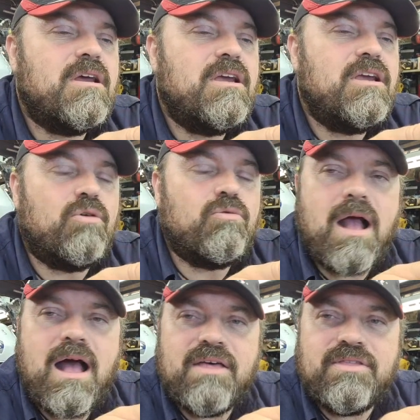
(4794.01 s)

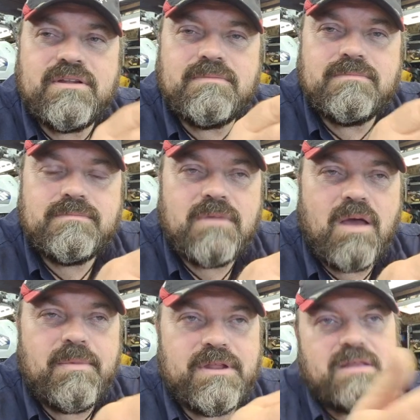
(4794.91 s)
rather than, I
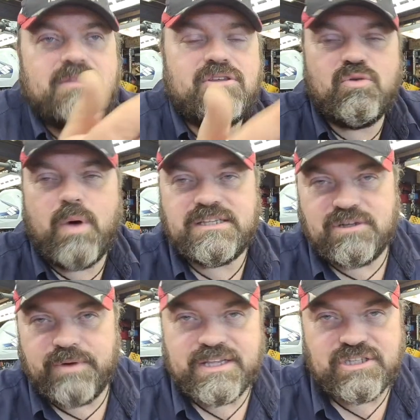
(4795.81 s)
mean, the other way to
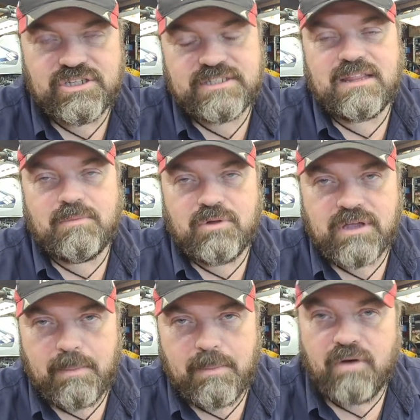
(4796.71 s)
do it is you just take the plug
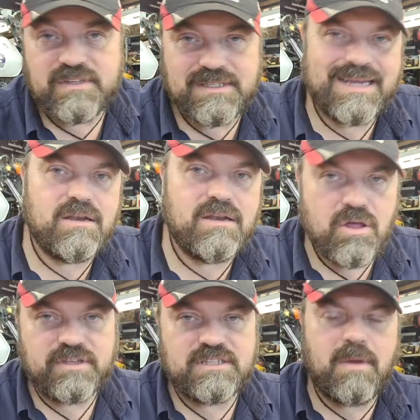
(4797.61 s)
cap off and stick
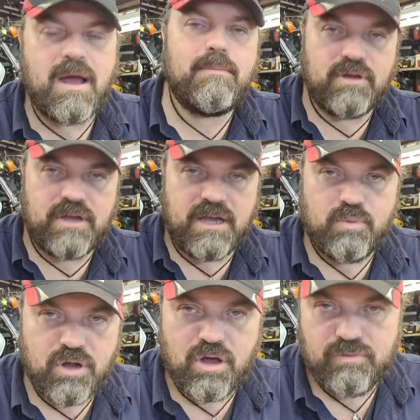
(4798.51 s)
another spark plug in and
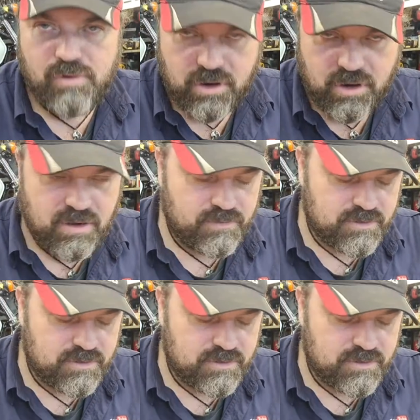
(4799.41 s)
put it on the rocker cover or